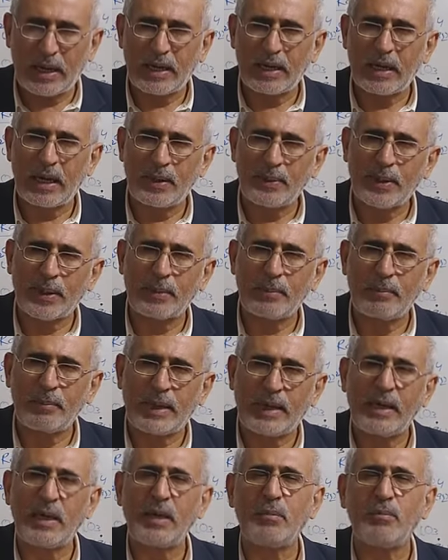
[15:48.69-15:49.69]
and other
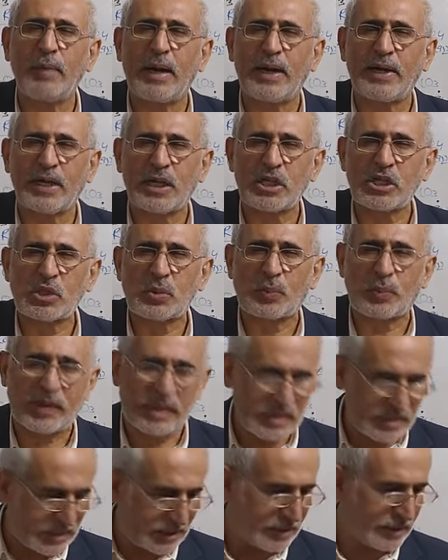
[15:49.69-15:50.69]
many metals
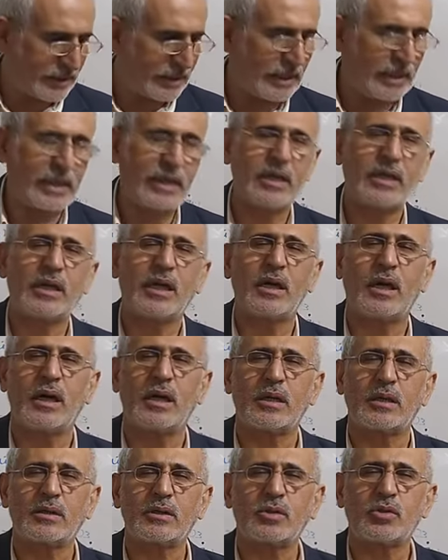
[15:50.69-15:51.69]
present in the
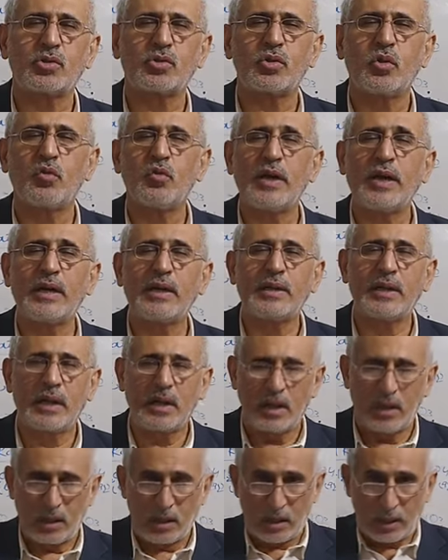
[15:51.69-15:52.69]
earth. So when
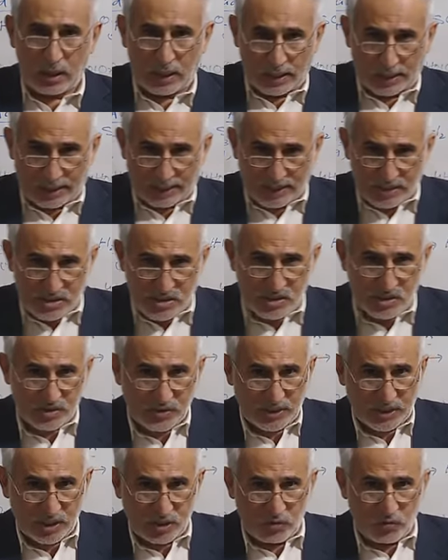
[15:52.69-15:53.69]
the
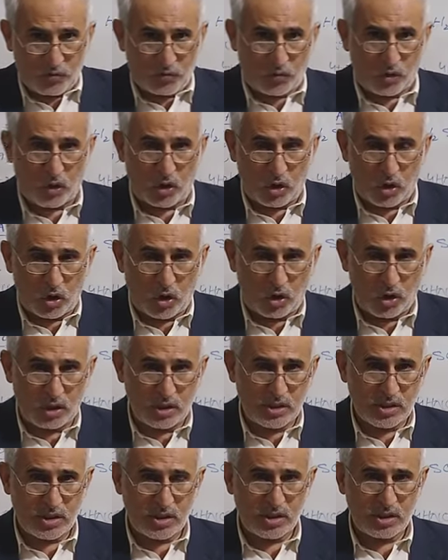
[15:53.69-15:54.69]
acid rain
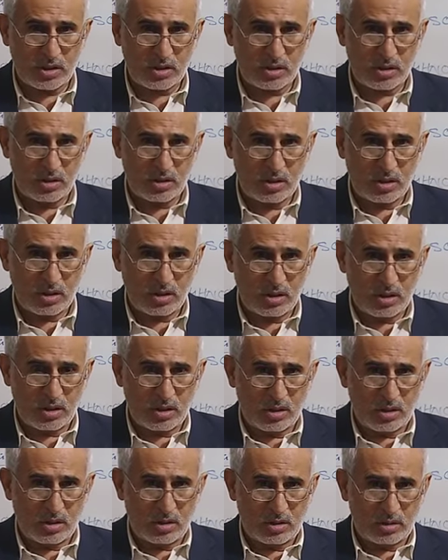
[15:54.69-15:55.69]
falls,
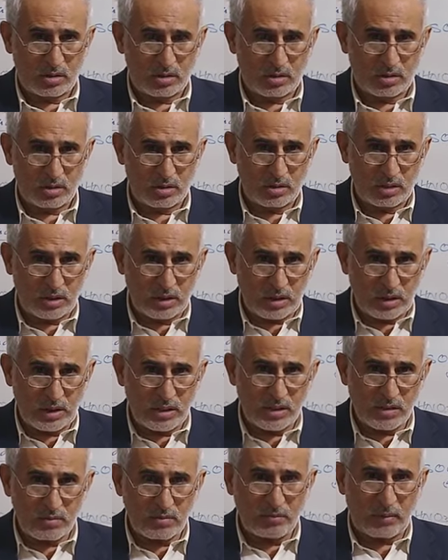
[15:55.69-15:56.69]

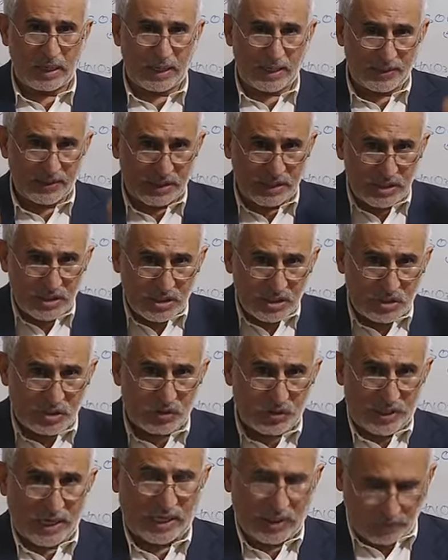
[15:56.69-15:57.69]
these metals
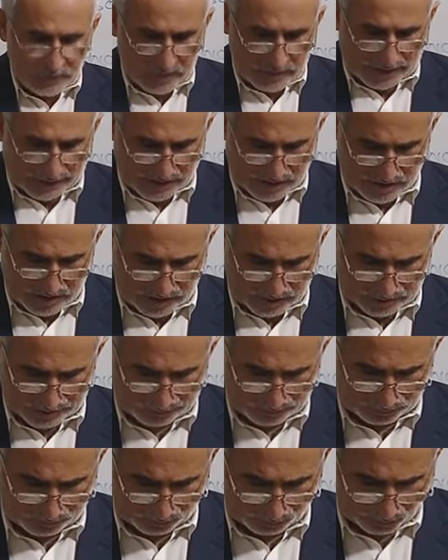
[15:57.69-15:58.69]
react with
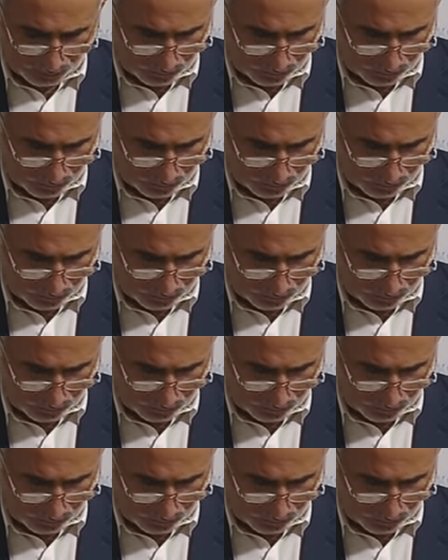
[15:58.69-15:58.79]
acid.